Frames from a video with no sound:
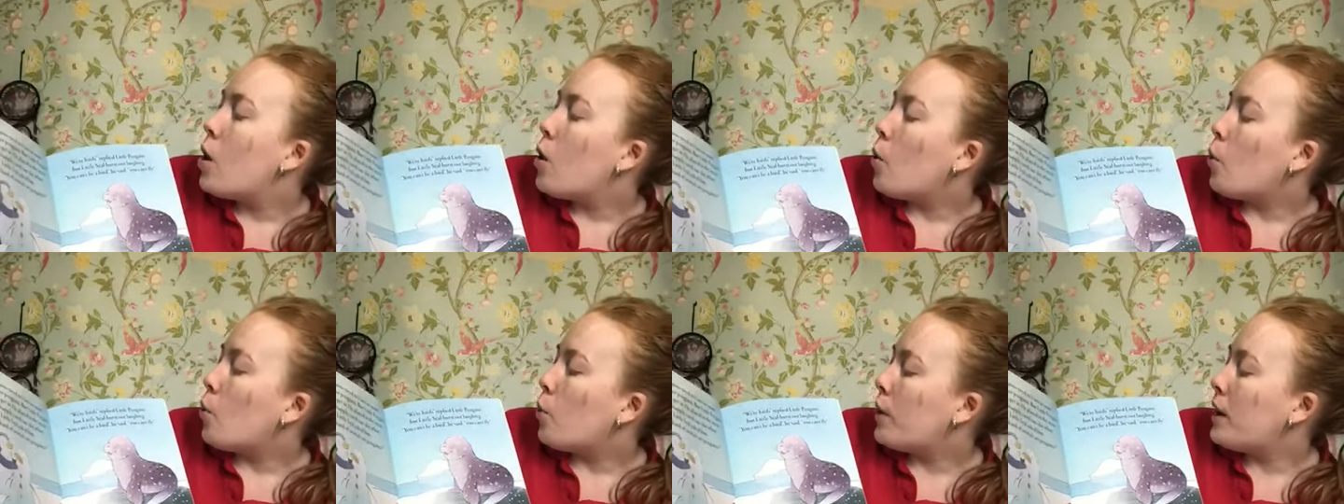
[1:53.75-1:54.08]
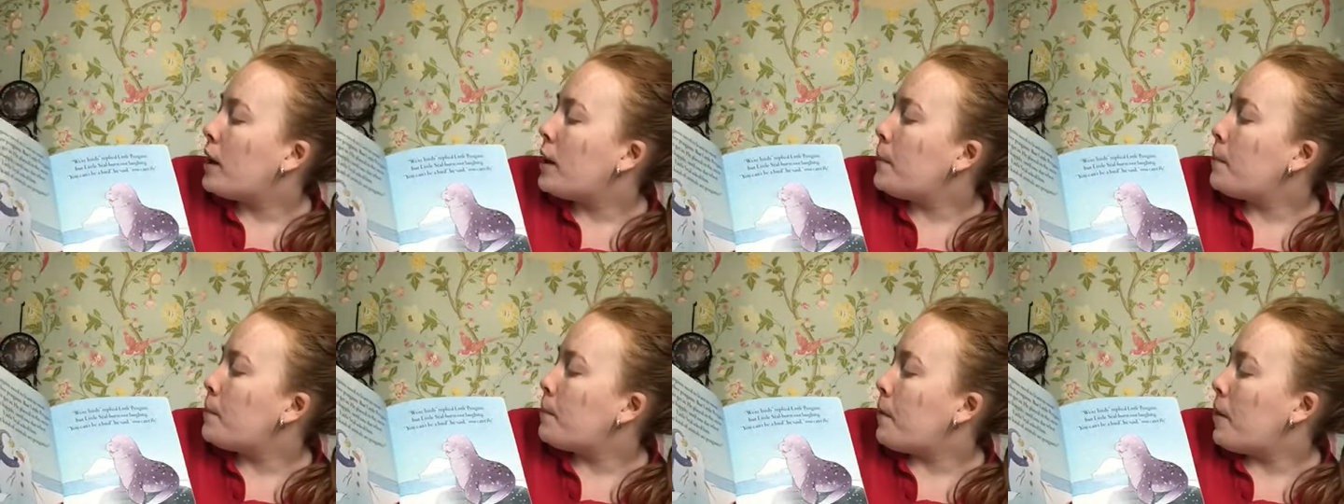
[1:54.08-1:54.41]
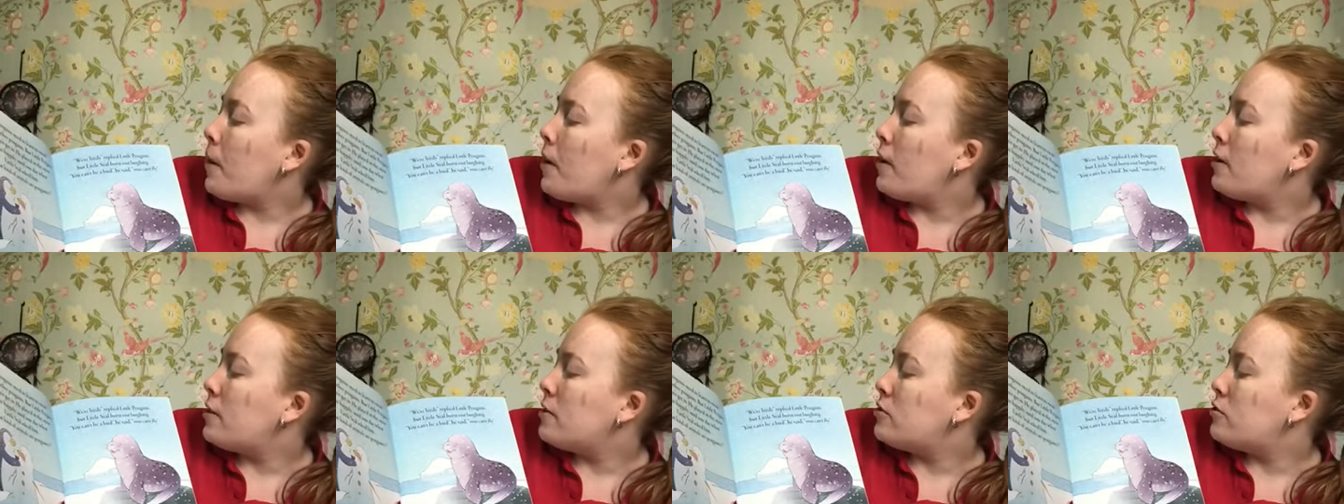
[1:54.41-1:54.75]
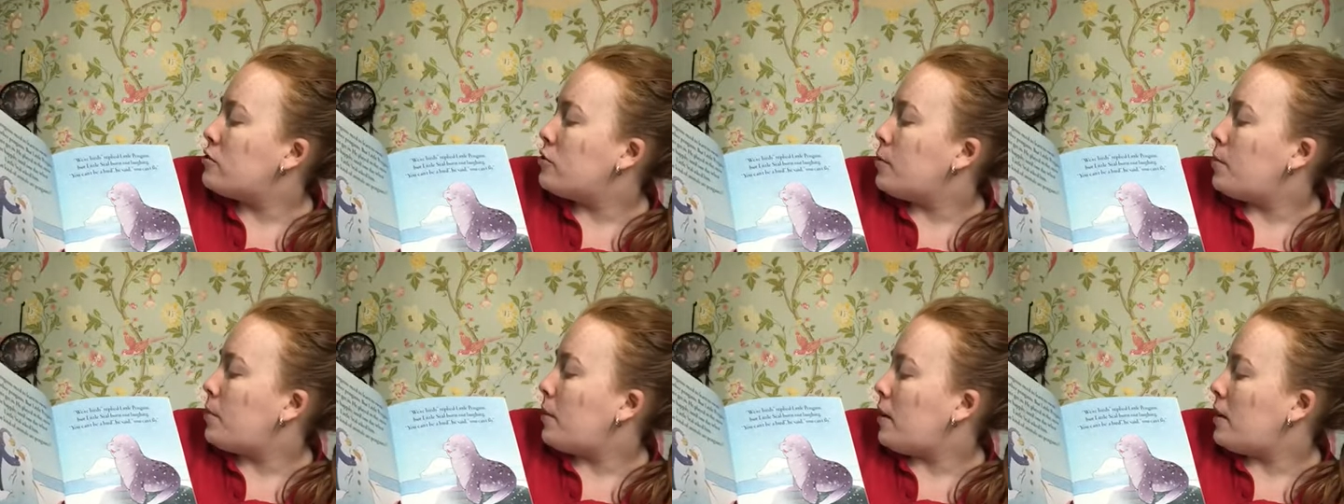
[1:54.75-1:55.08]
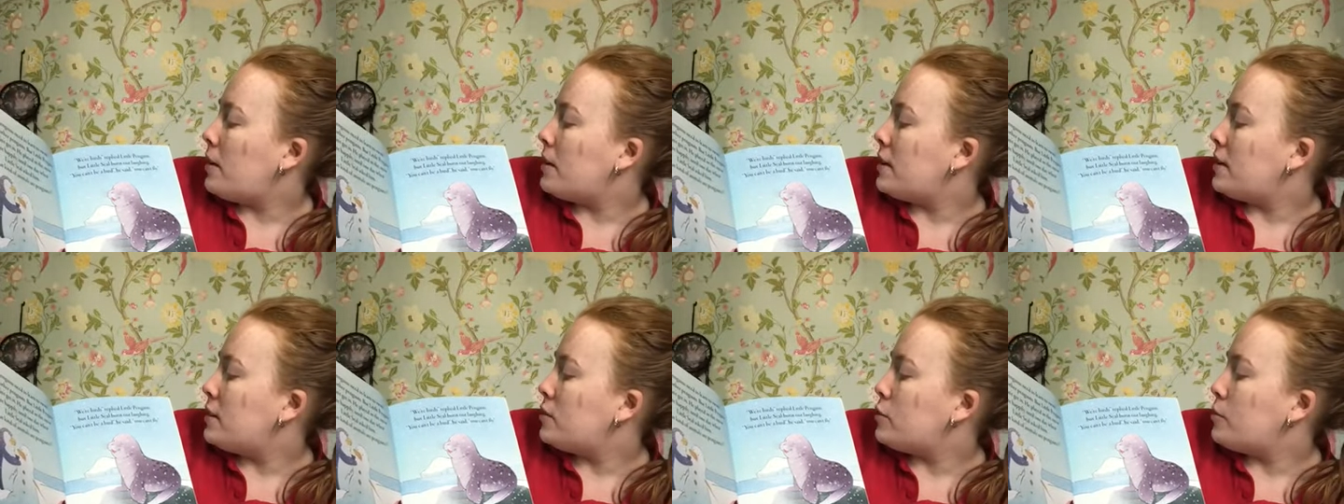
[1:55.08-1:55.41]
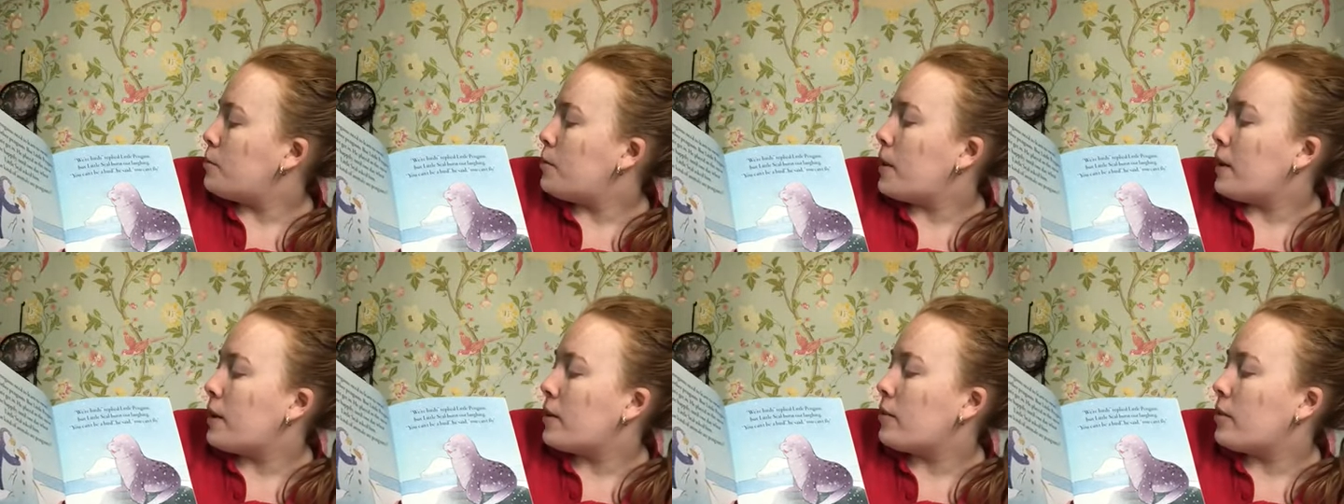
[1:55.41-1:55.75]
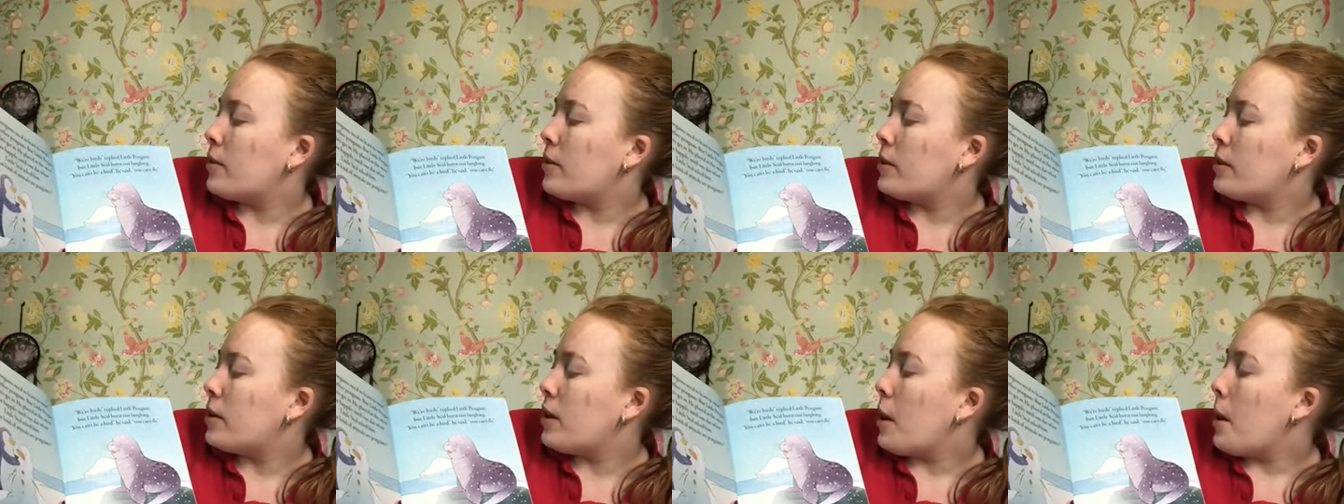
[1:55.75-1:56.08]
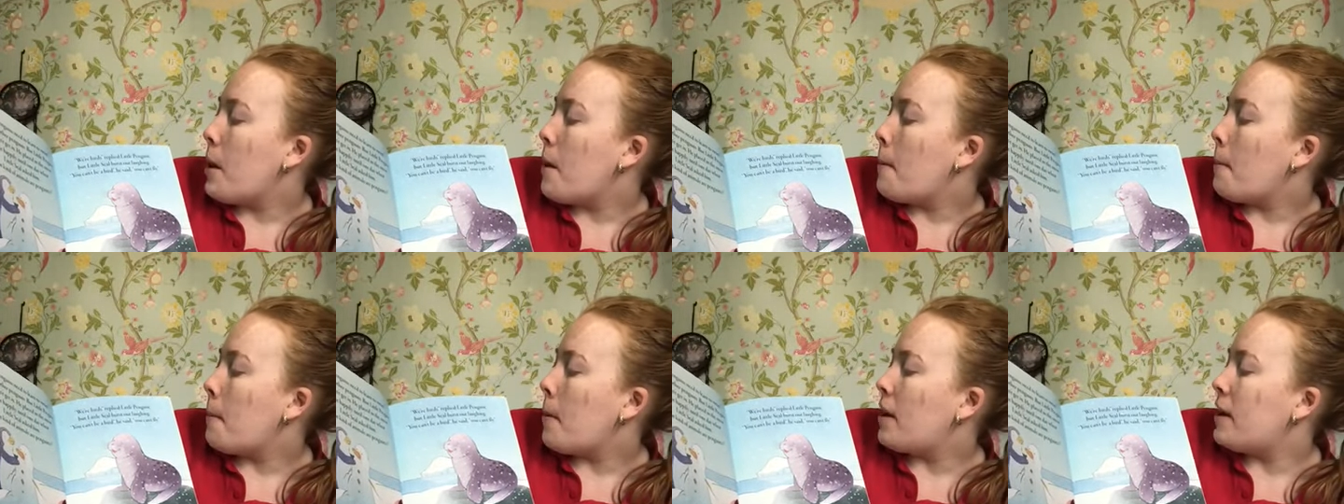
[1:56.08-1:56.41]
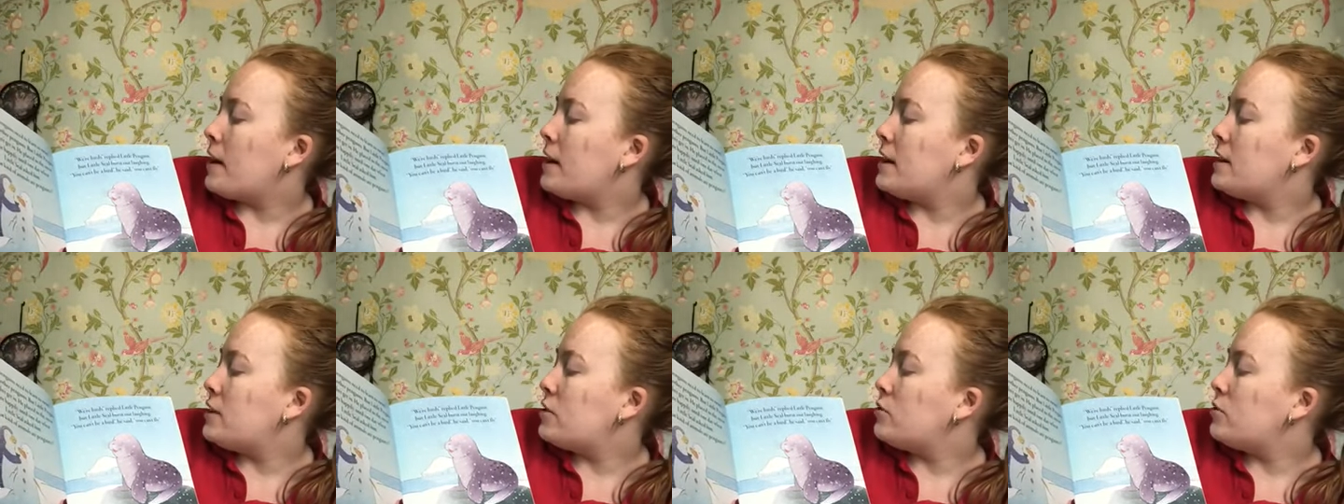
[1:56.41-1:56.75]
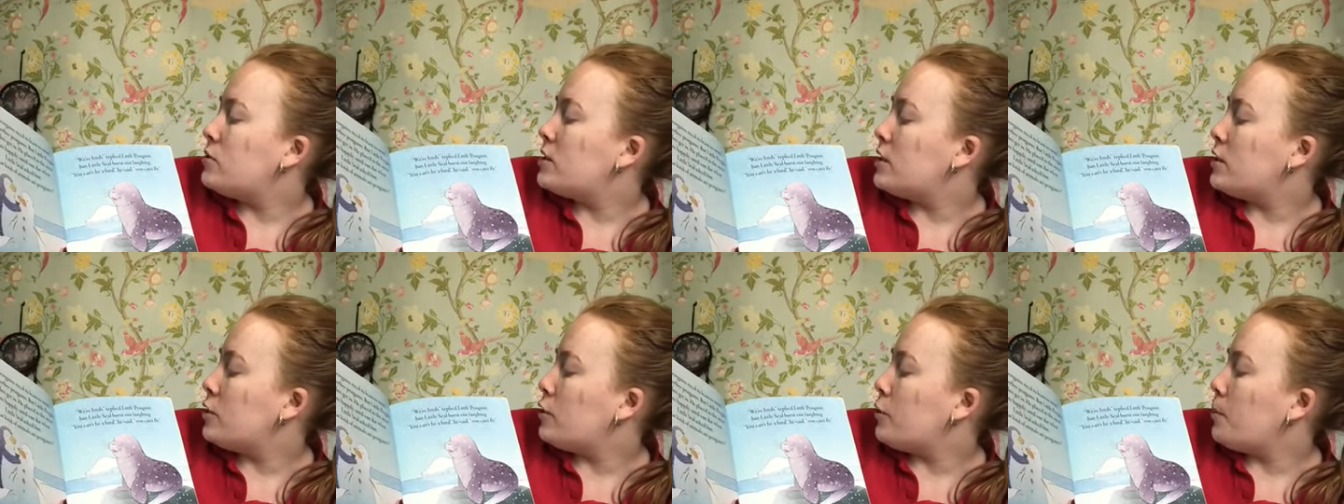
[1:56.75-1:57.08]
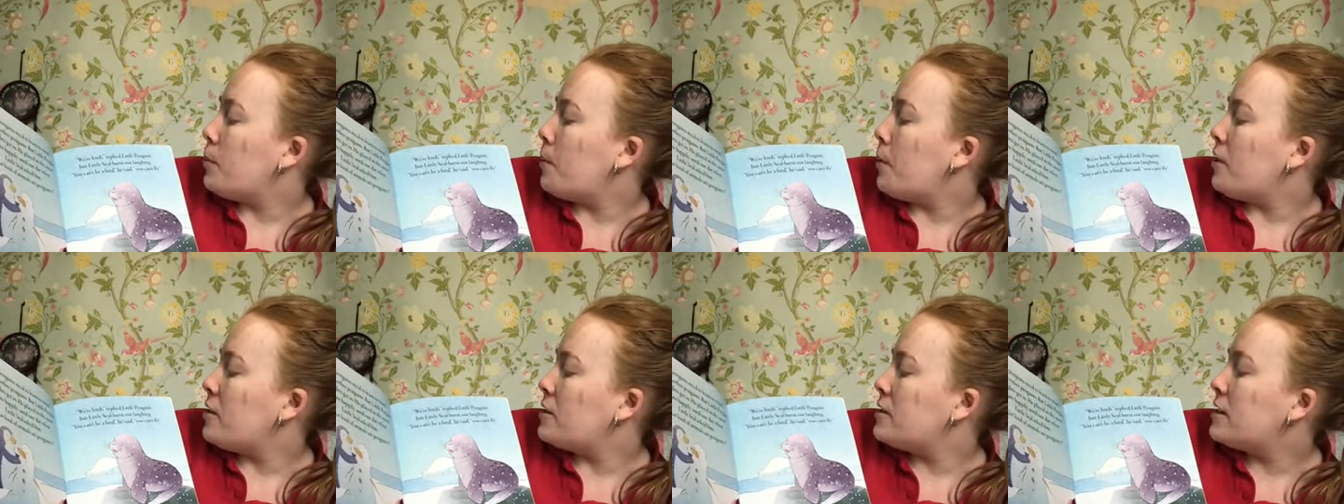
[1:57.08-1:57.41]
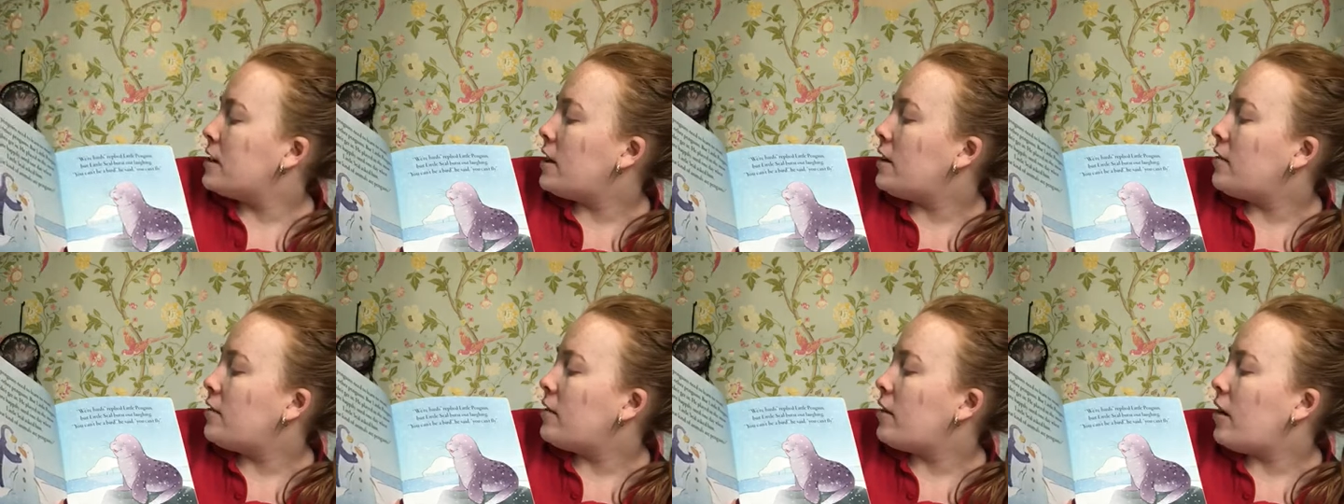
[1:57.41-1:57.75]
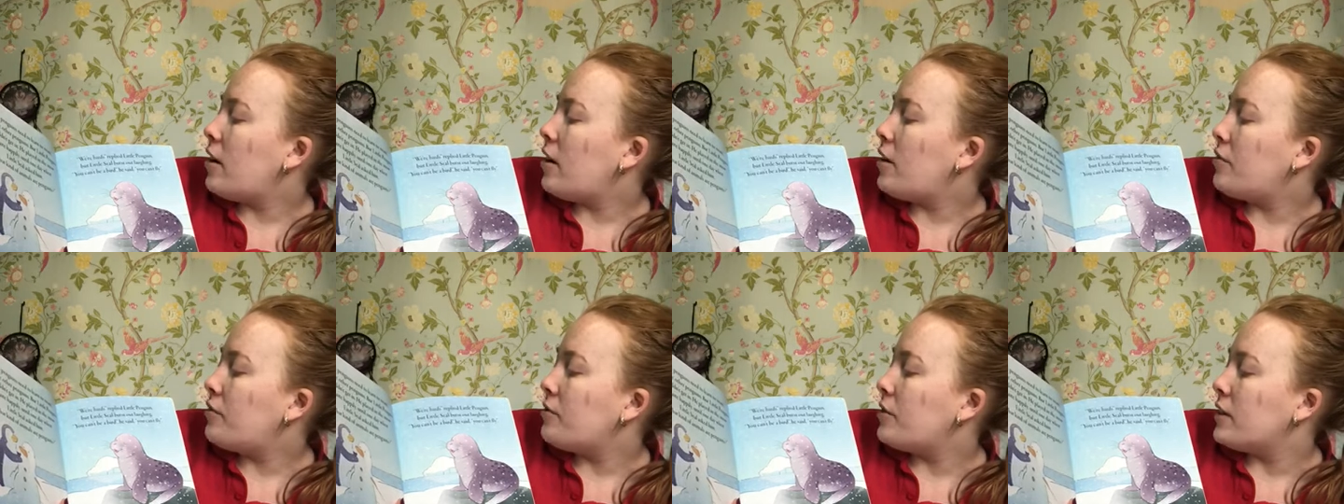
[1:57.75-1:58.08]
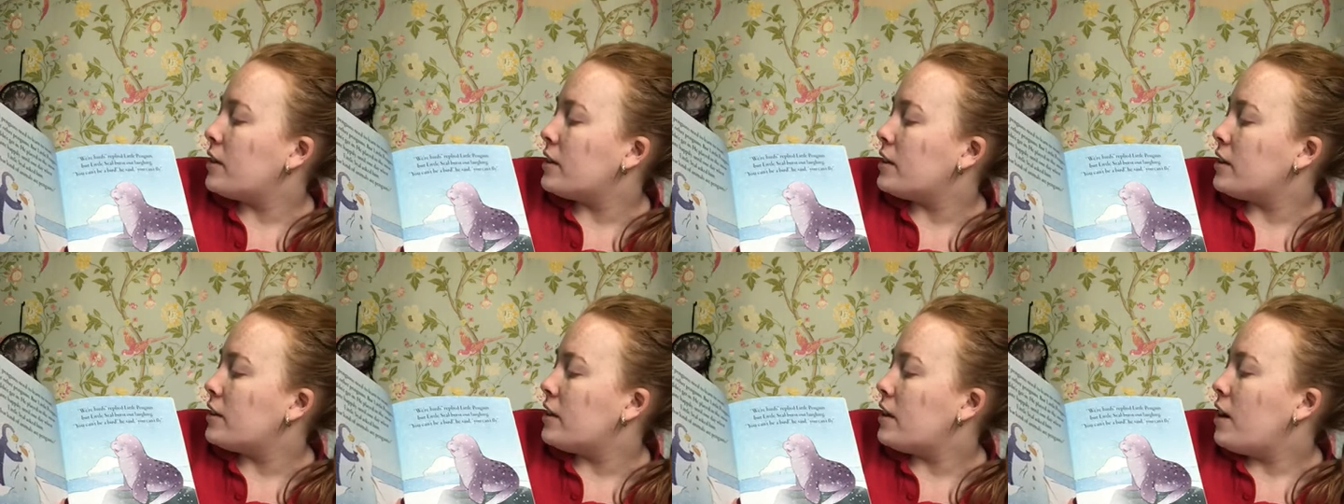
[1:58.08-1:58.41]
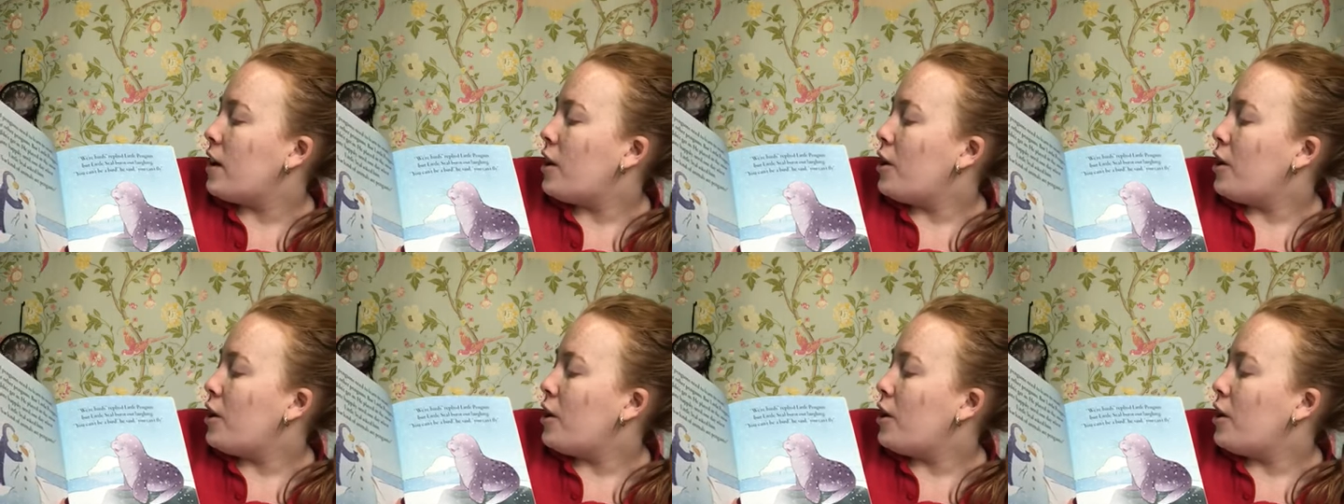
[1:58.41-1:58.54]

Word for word: We're birds, replied Little Penguin, but Little Seal burst out laughing.